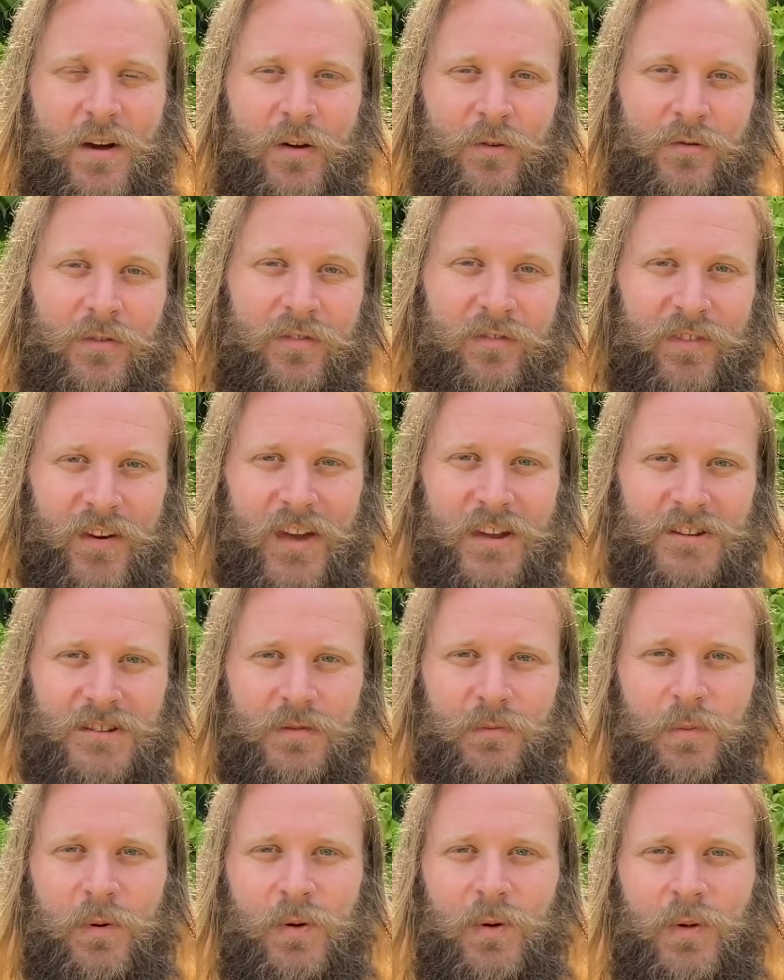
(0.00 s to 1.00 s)
a
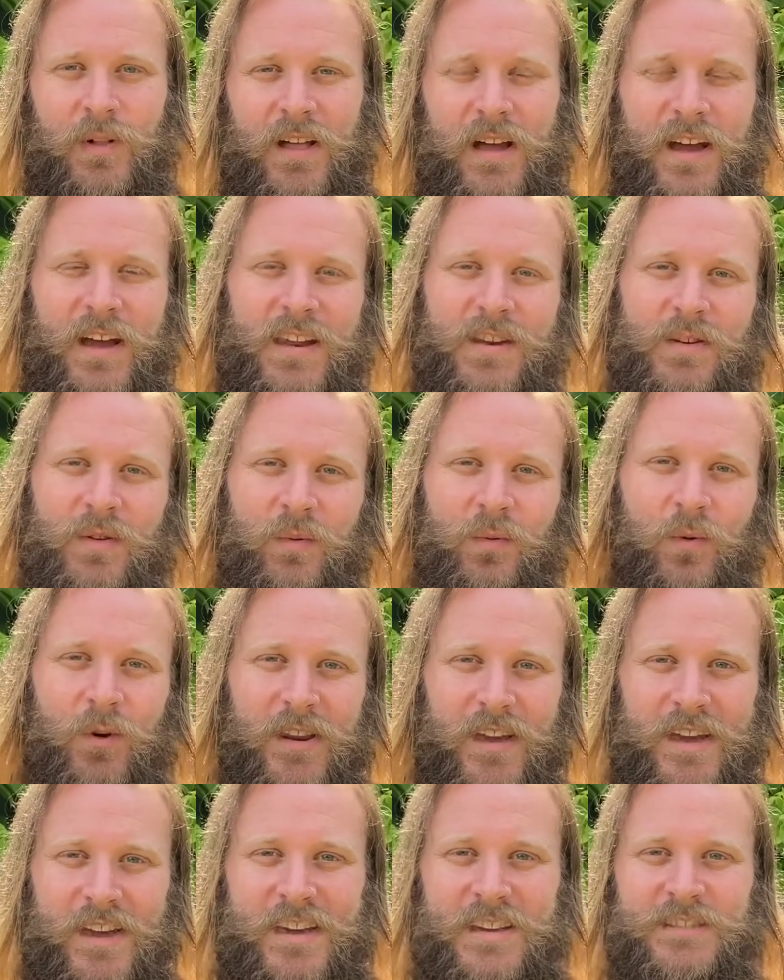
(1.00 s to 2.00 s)
reflection pool and
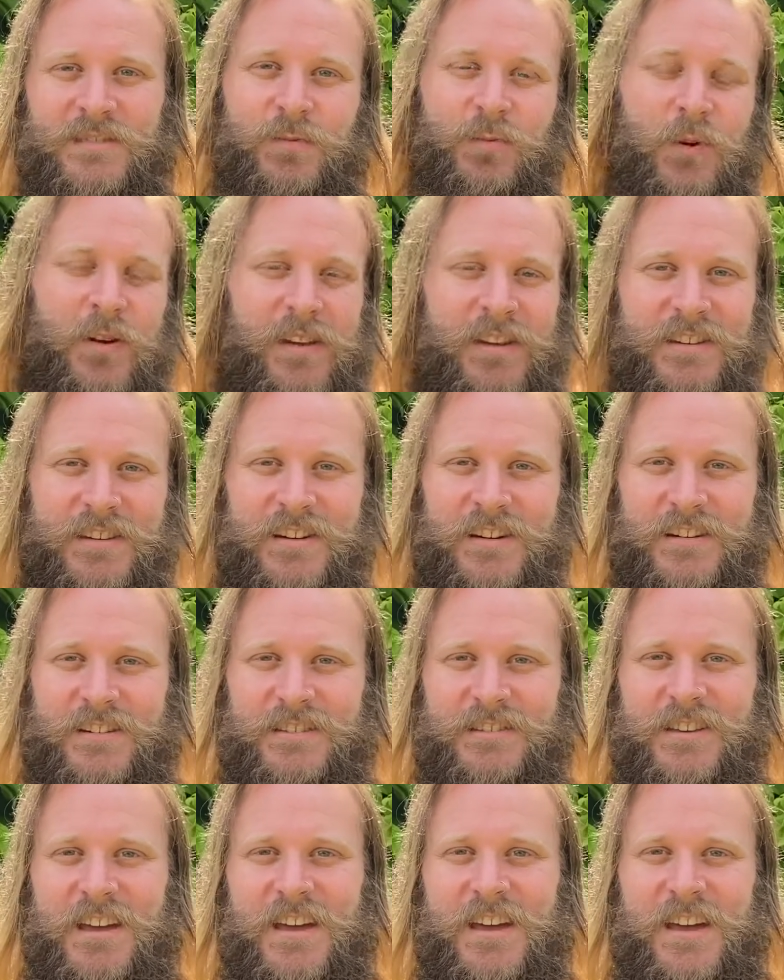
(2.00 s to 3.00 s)
what it is and what it
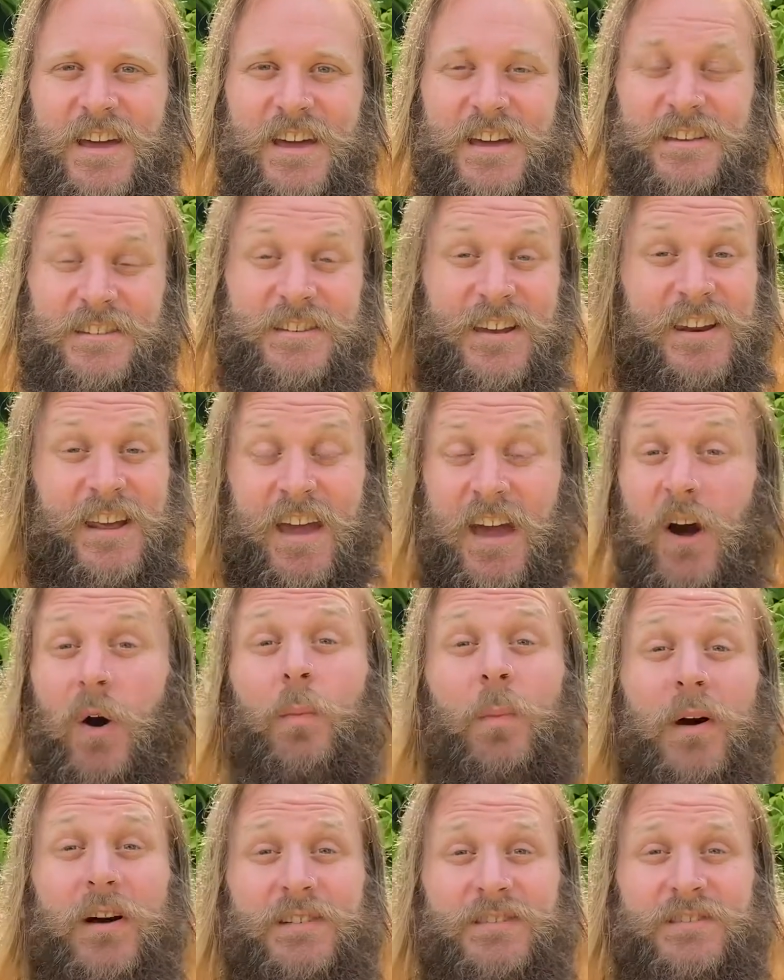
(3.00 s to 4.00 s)
does is going to
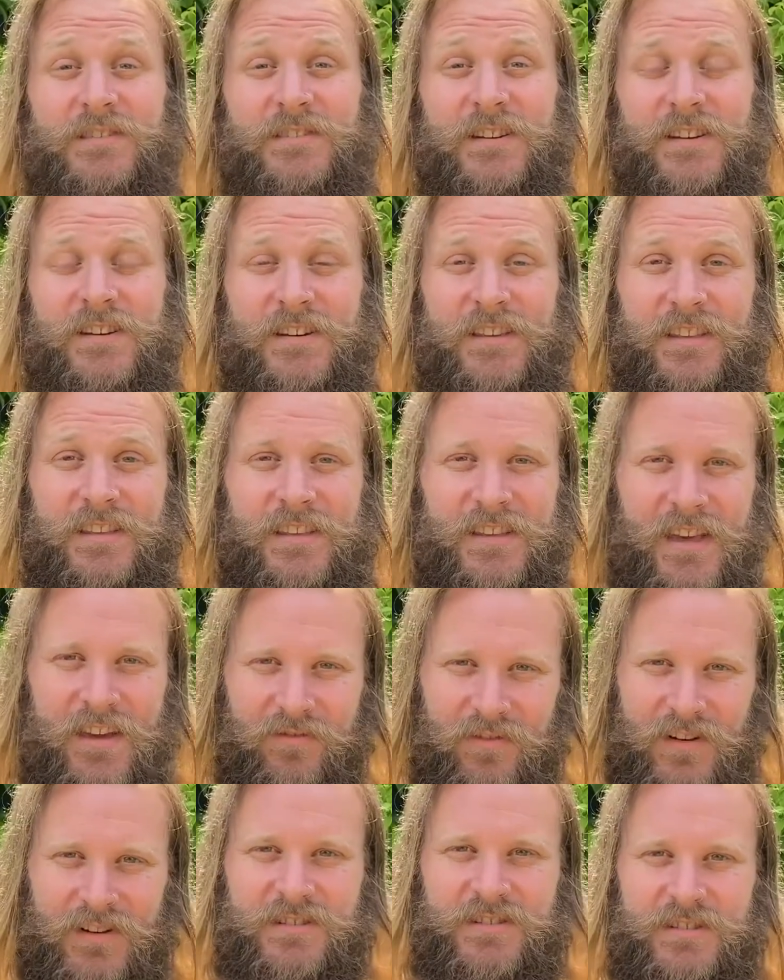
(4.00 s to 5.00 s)
help us, is going to
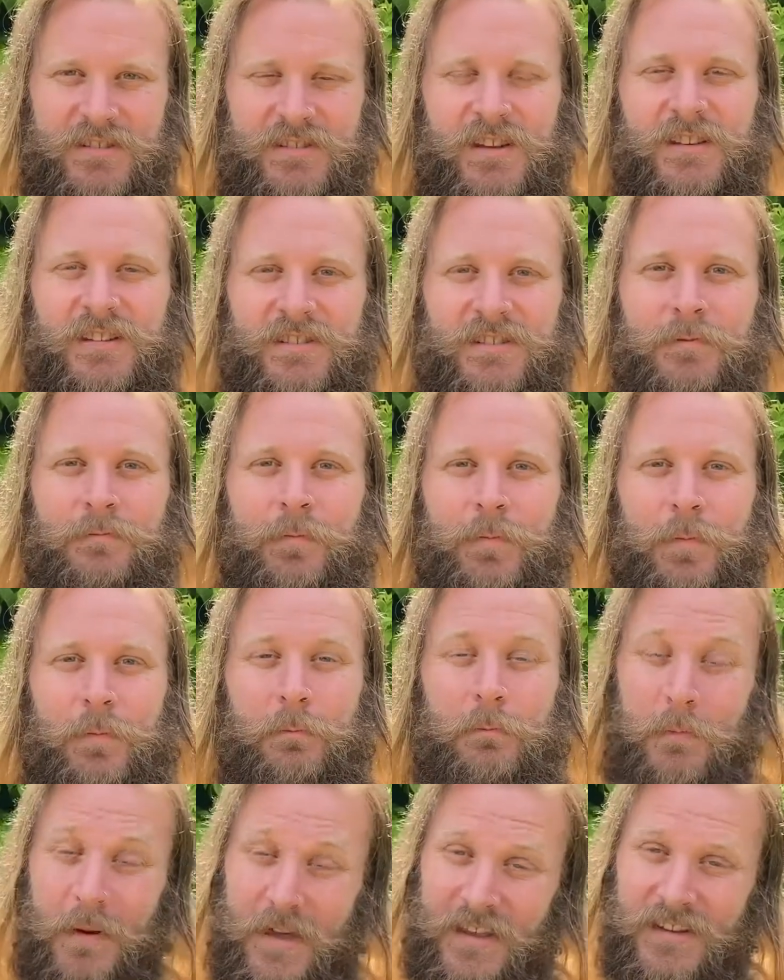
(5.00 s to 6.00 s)
give us some
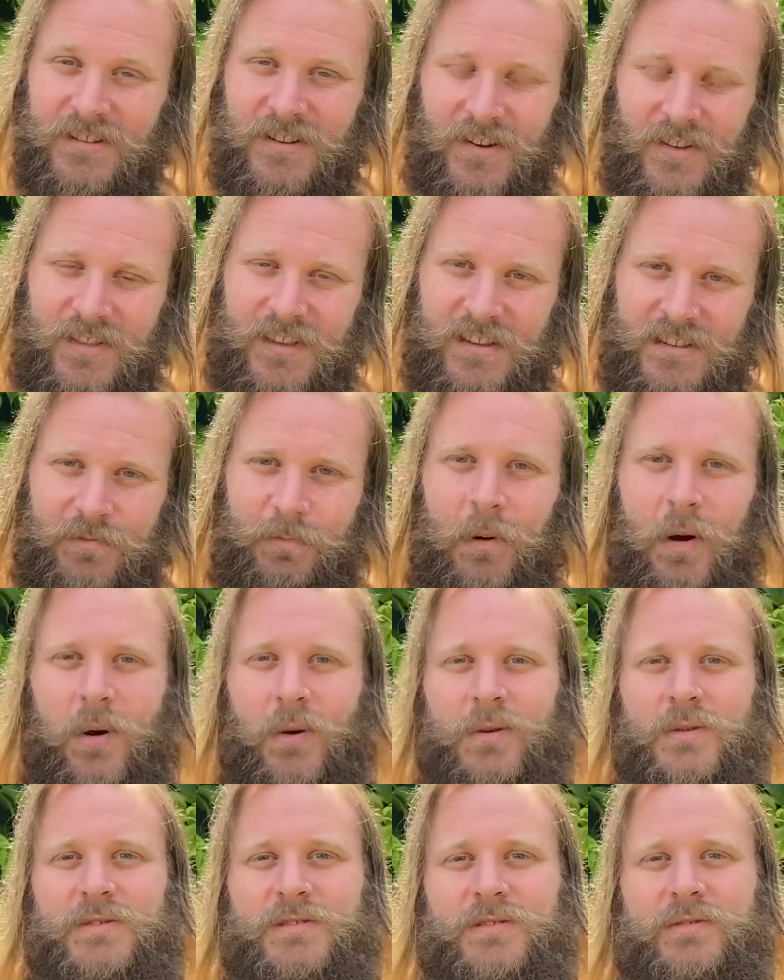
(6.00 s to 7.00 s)
meat on these
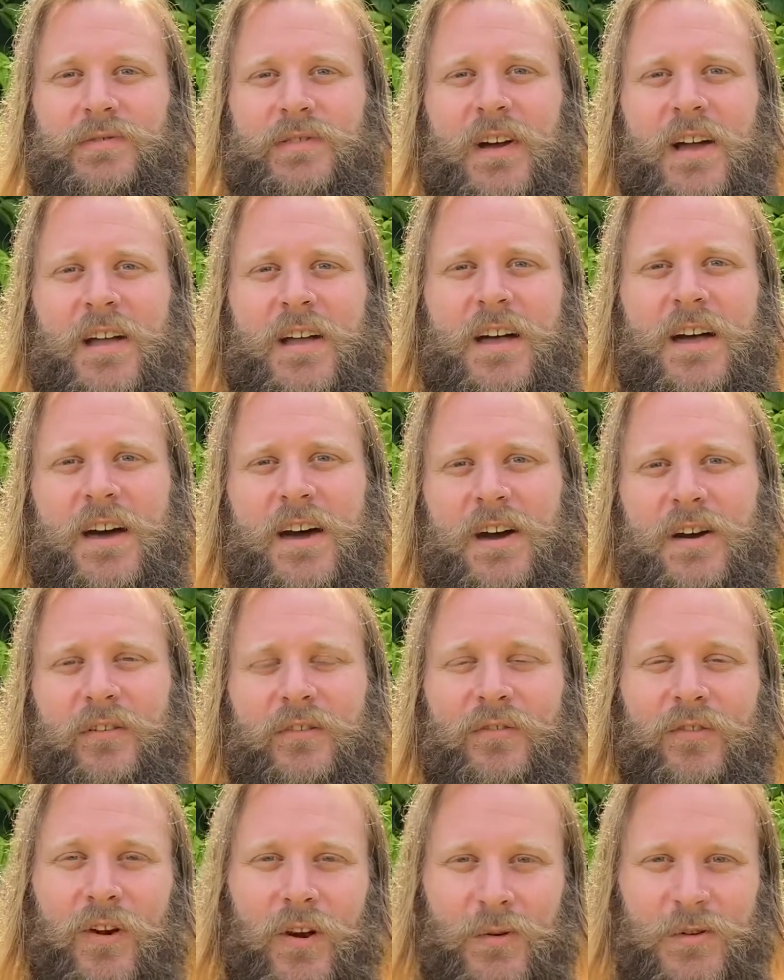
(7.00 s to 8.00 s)
bones of uh,
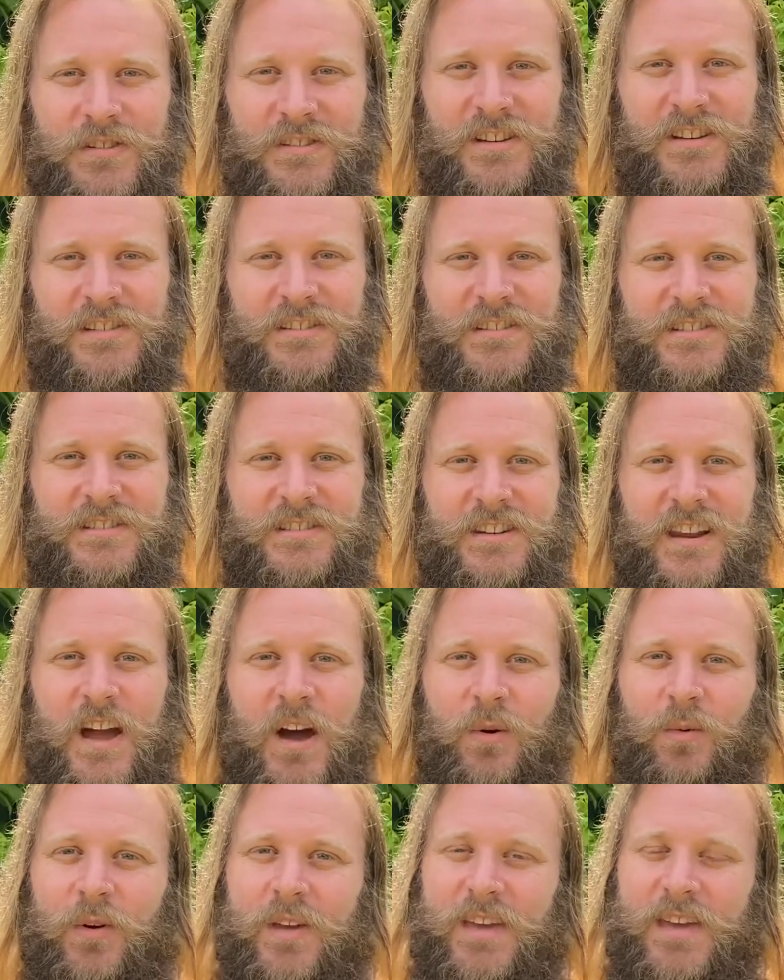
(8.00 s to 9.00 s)
following Jesus and
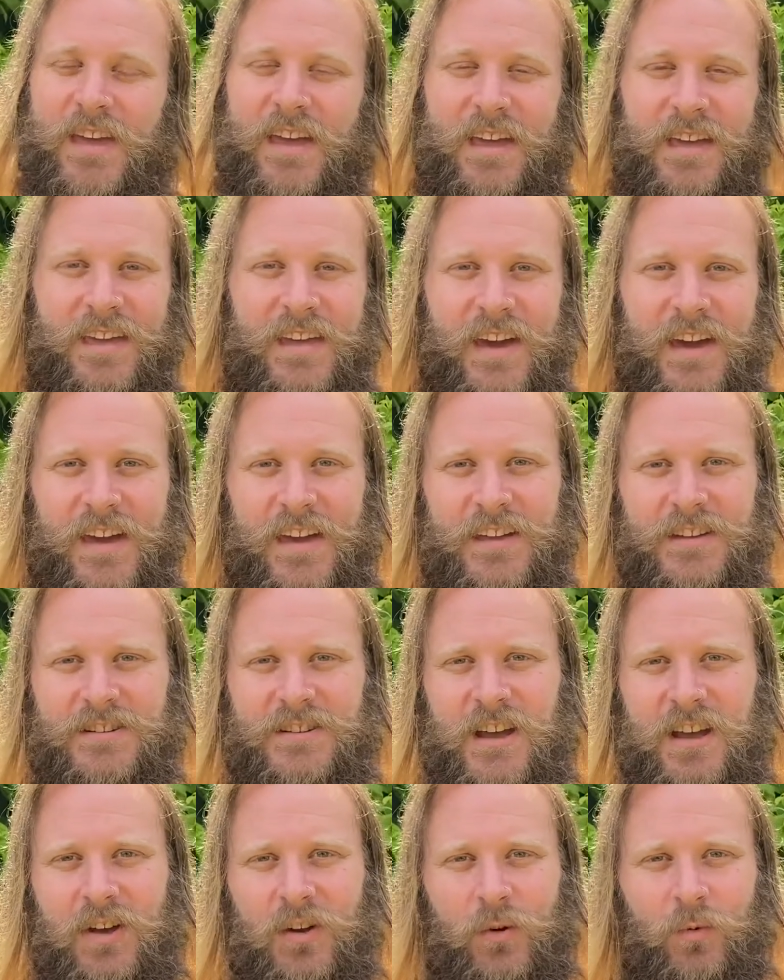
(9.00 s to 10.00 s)
how we
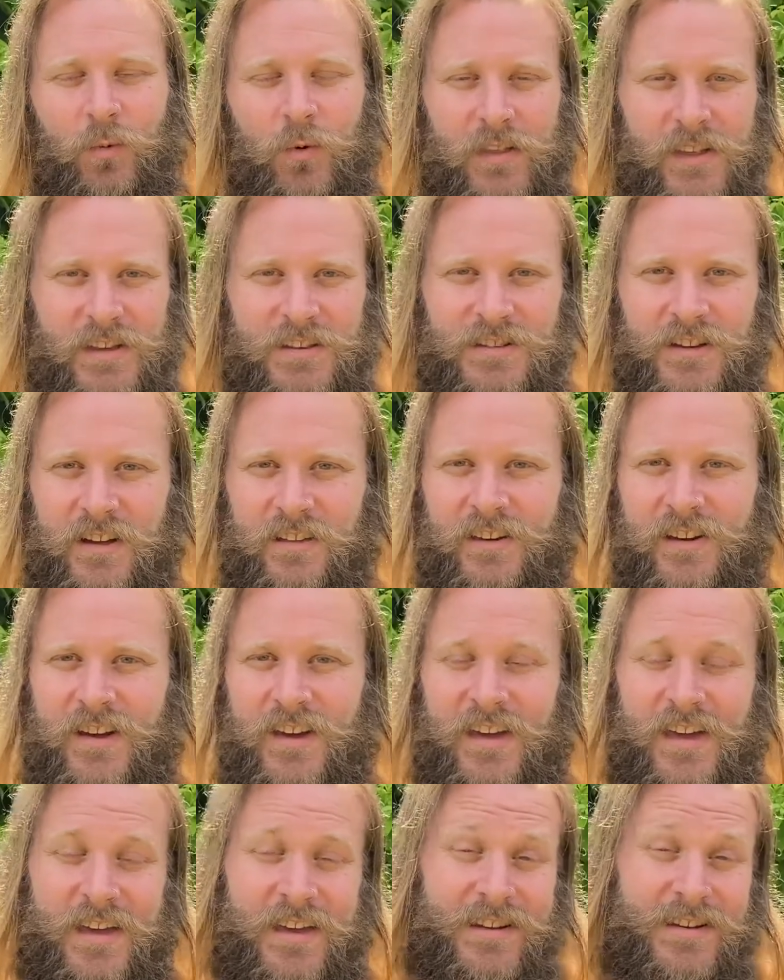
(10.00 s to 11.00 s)
engage with each other
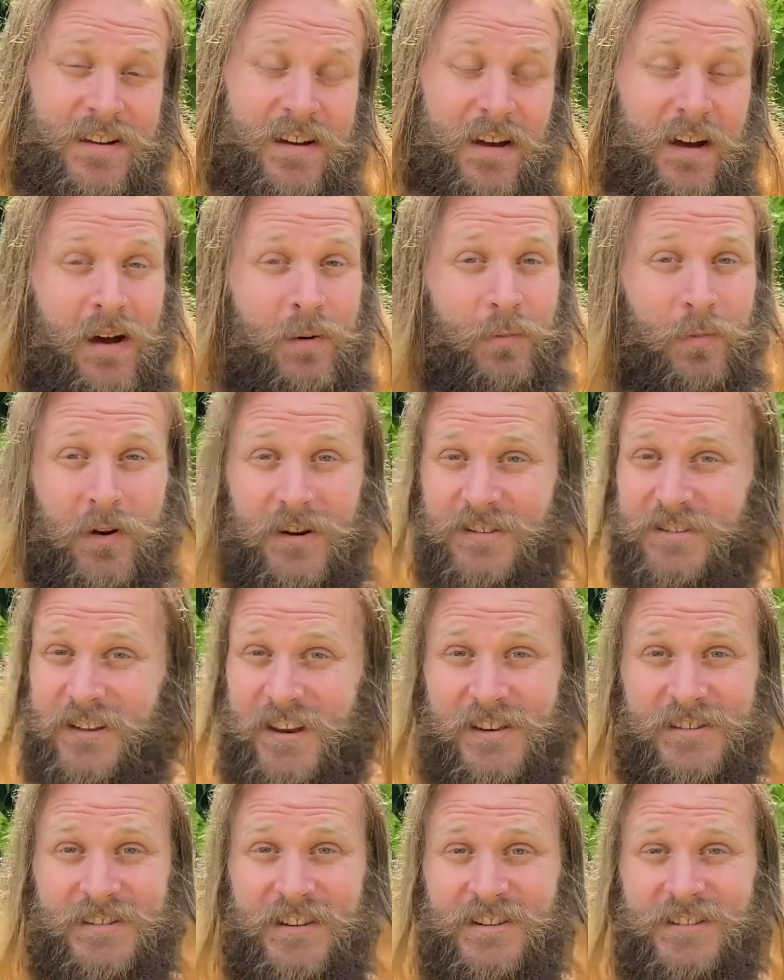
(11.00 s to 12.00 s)
in
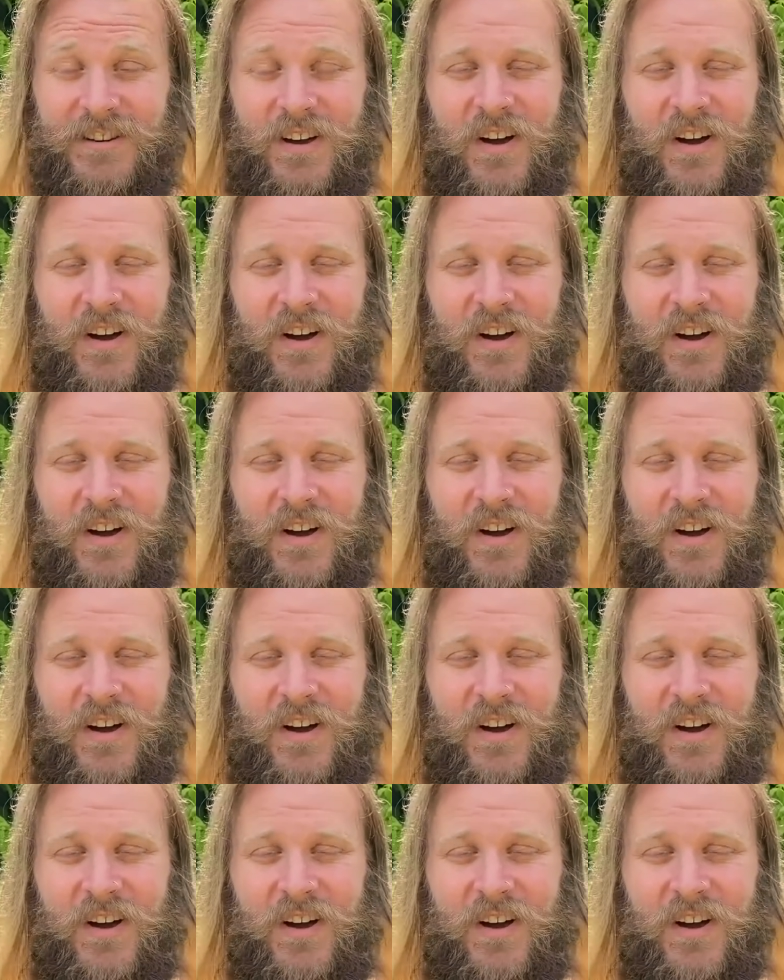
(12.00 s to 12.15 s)
unprecedented